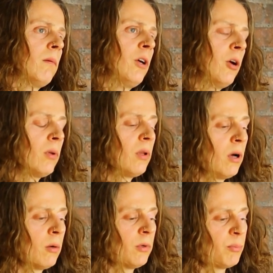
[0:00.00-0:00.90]
go
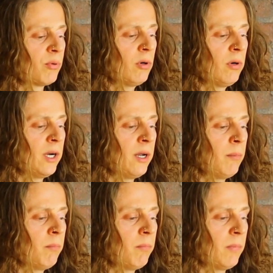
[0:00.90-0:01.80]
along with the
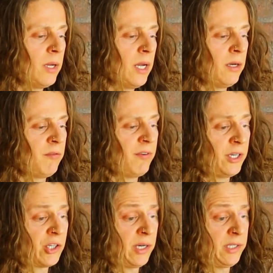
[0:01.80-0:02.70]
program and if I
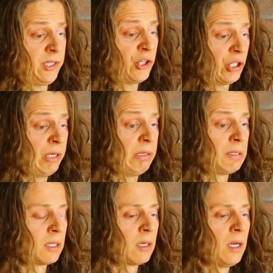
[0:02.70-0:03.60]

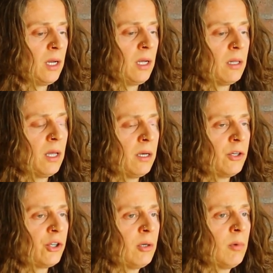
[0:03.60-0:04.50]
transitioned, then
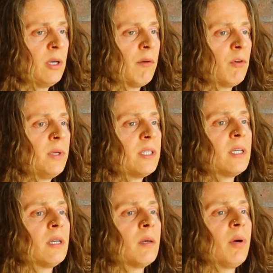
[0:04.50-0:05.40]
she would never be
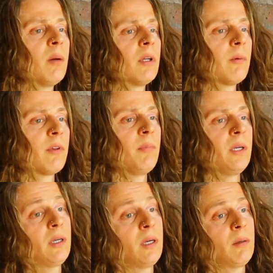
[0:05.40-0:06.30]
seen in public with me
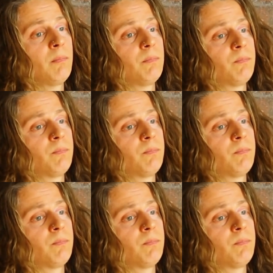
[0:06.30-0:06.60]
again.